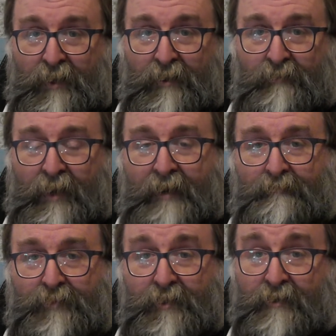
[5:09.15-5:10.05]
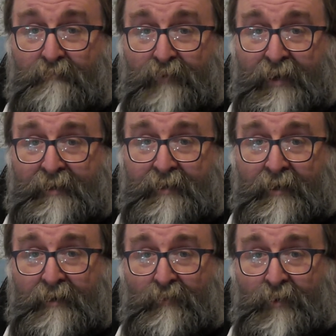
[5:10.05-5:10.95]
new names to compete
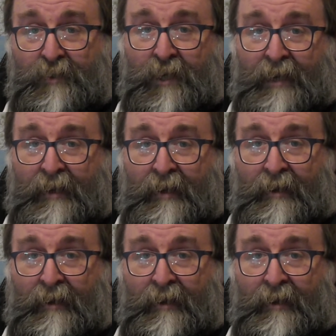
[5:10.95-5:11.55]
with gin,